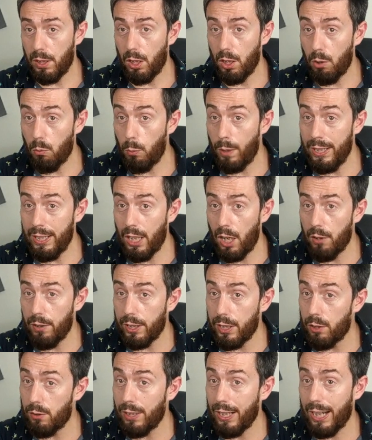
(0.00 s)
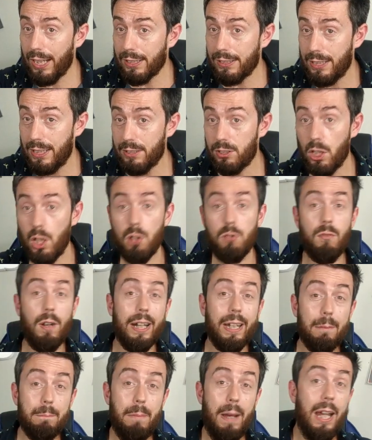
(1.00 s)
uh, window that you can access
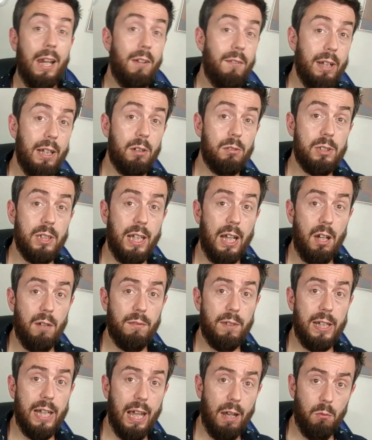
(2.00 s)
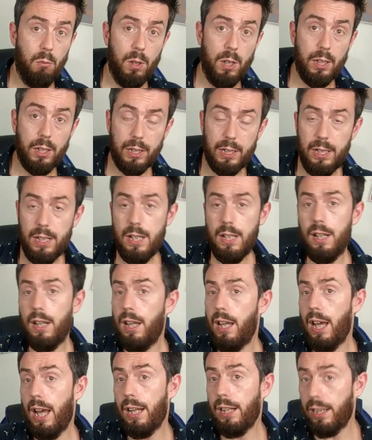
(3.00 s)
running parallel to that of the network
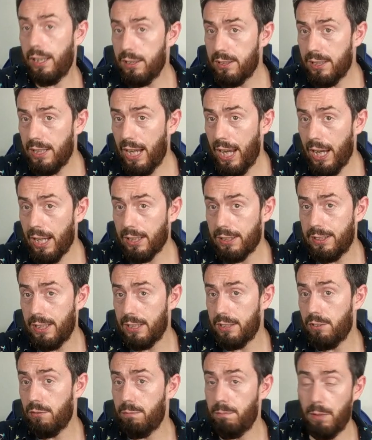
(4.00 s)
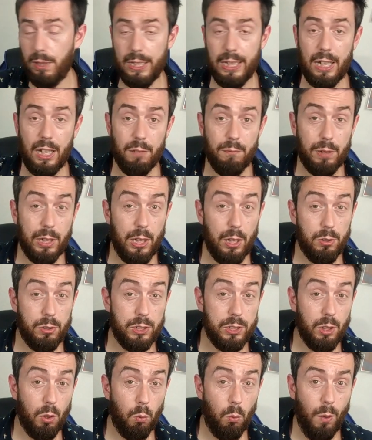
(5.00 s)
and internet access of many other
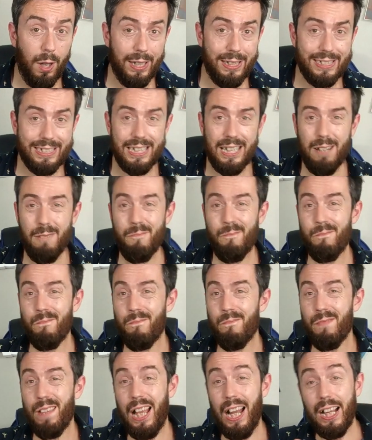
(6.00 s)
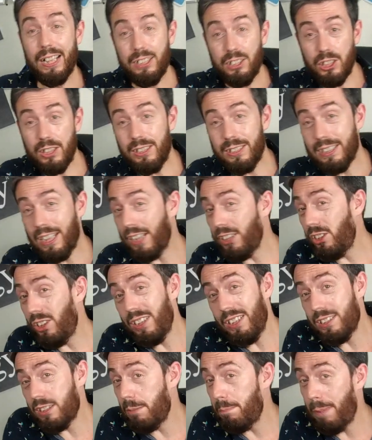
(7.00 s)
users at once. HD
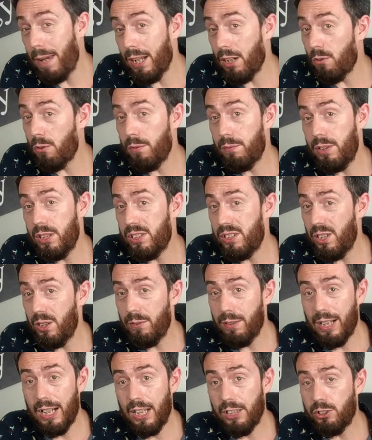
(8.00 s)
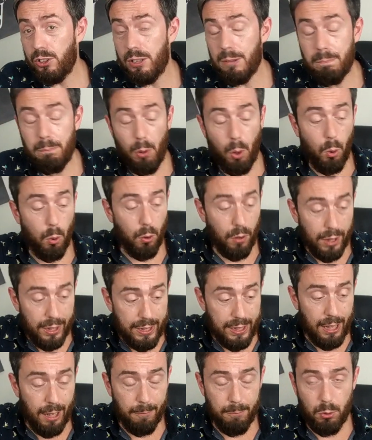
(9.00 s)
Station is the better of the two. It allows you to port
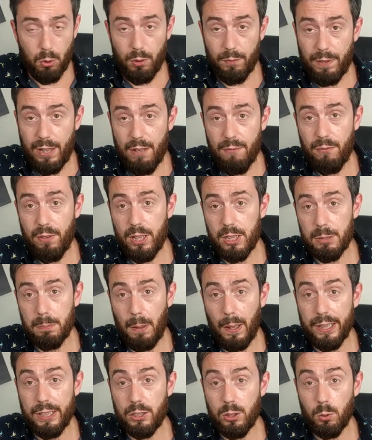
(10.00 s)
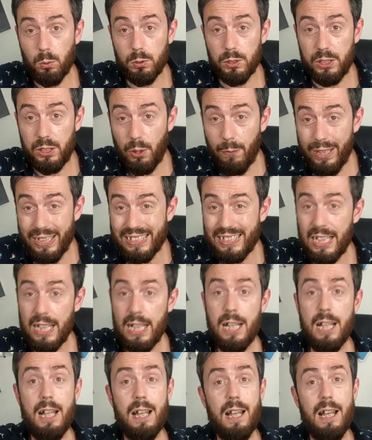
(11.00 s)
a number of their first party tools to it,